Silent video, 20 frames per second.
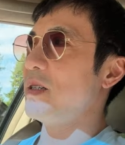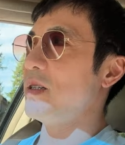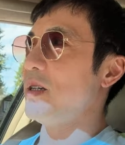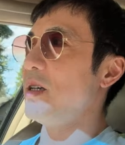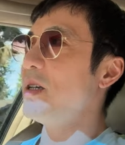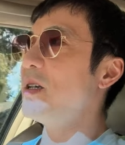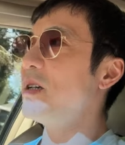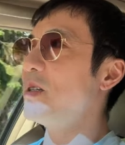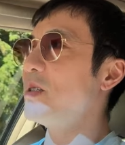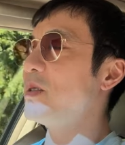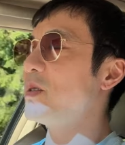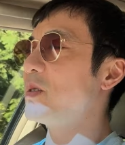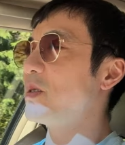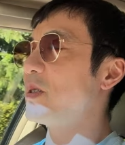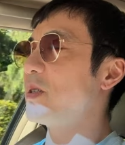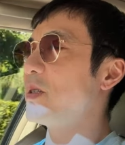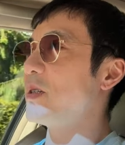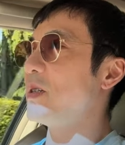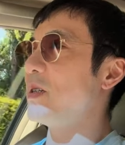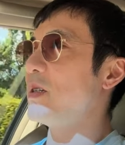is
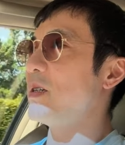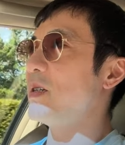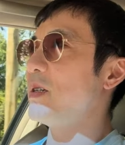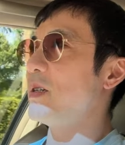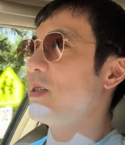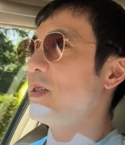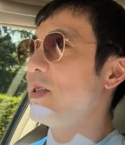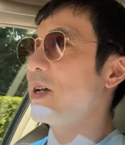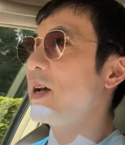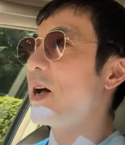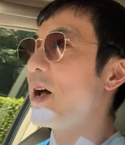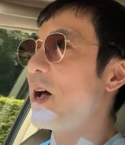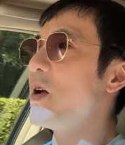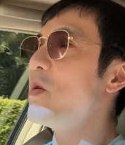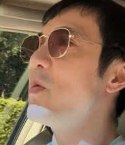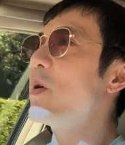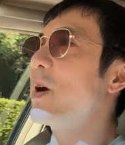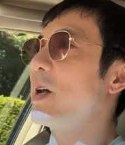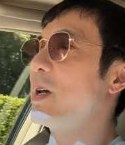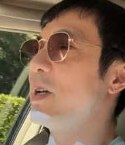like a highway.